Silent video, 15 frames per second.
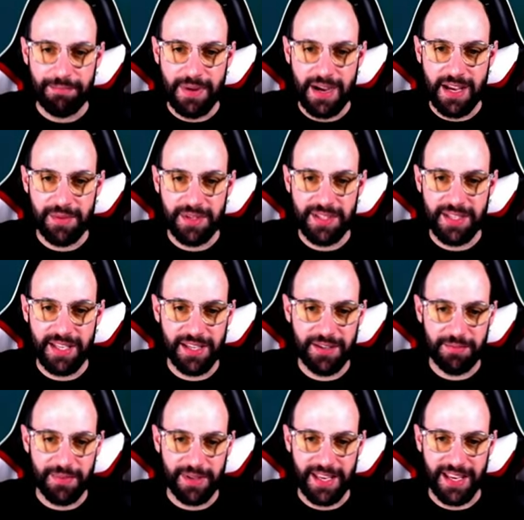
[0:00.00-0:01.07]
By
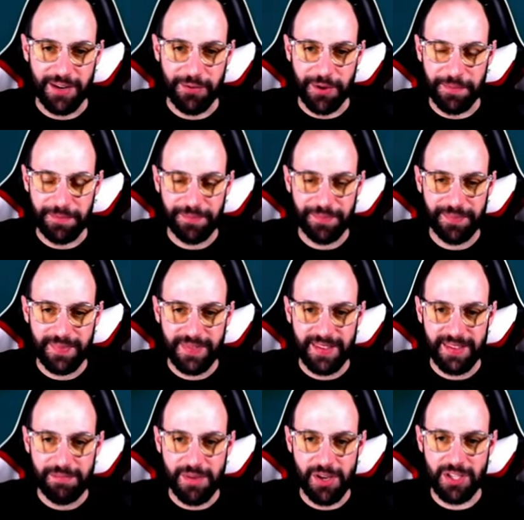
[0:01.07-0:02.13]
mistake, but anyway.
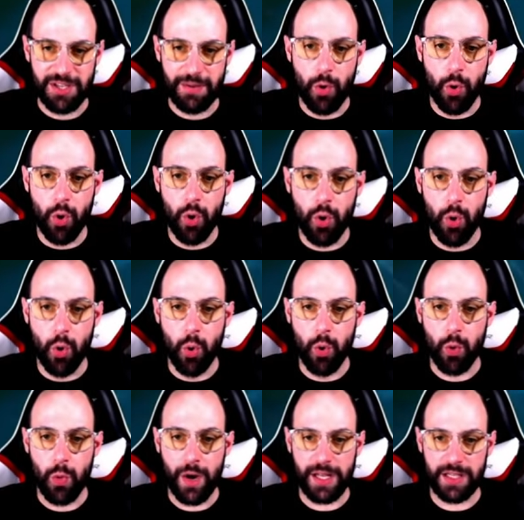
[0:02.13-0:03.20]
Because I'm...
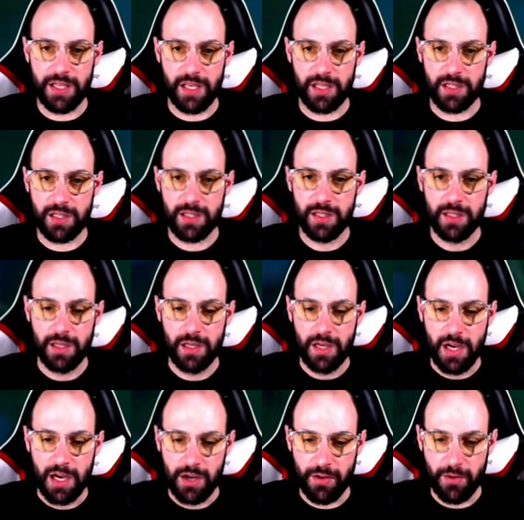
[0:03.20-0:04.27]
Oh, what is this?
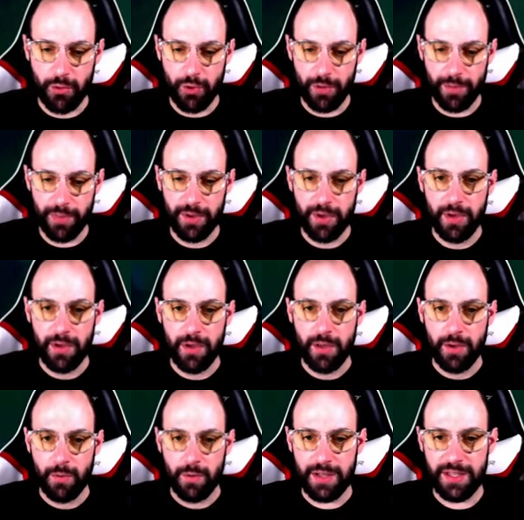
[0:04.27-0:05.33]
Another group?
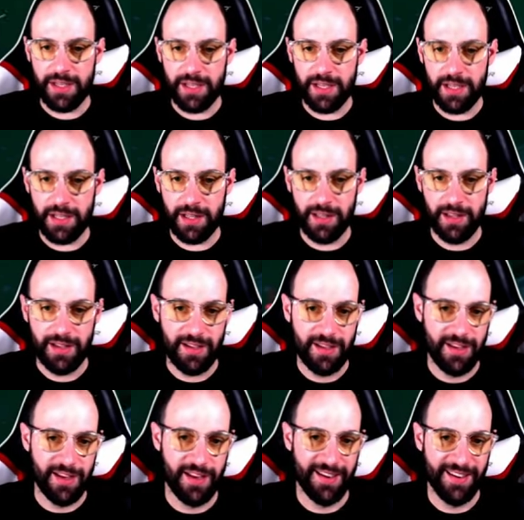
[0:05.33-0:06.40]
What the hell?
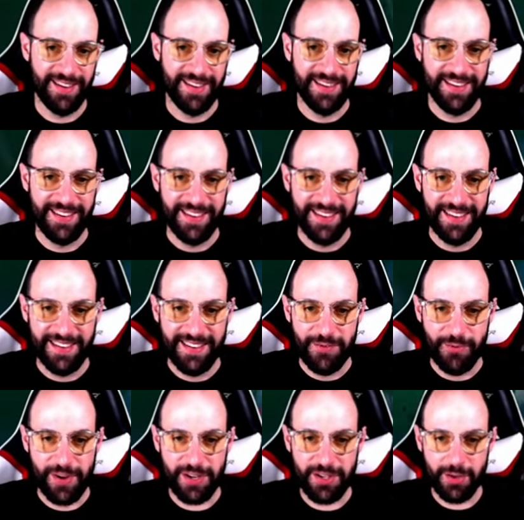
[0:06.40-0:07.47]

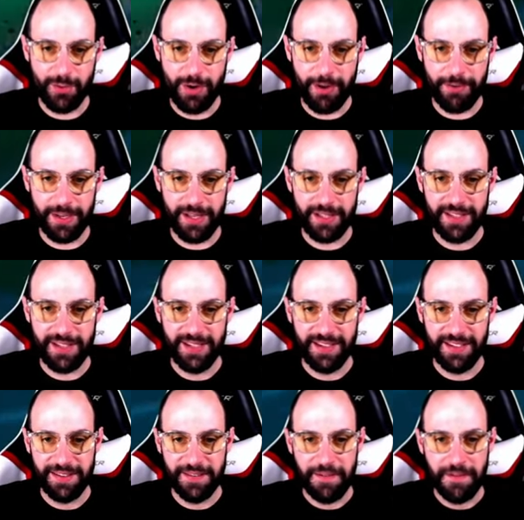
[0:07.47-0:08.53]
We are surrounded.
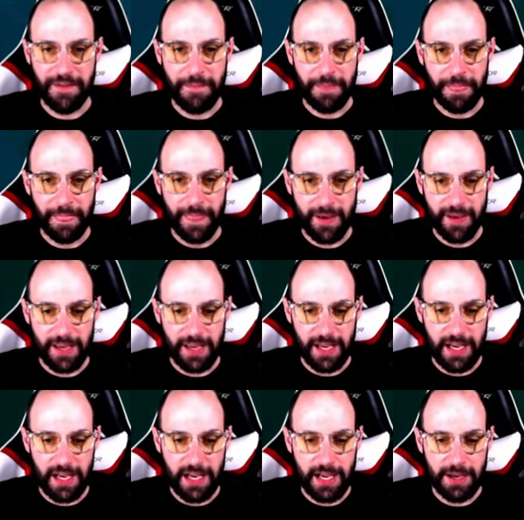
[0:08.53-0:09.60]
Okay,
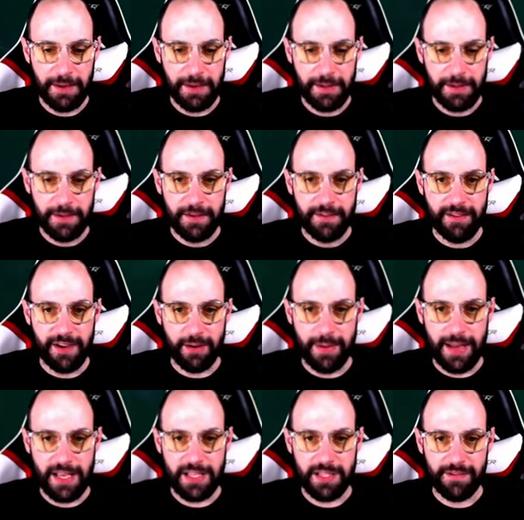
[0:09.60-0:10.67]
uh, fire
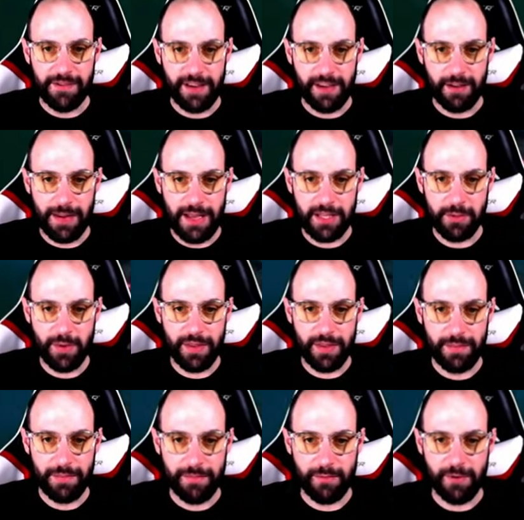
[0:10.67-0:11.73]
blast, fire blast
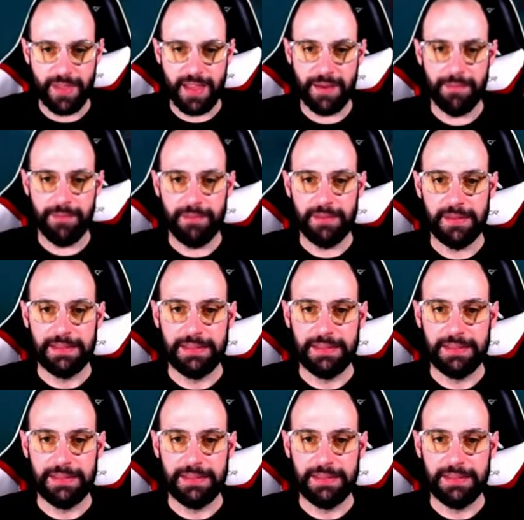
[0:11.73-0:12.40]
with, with them.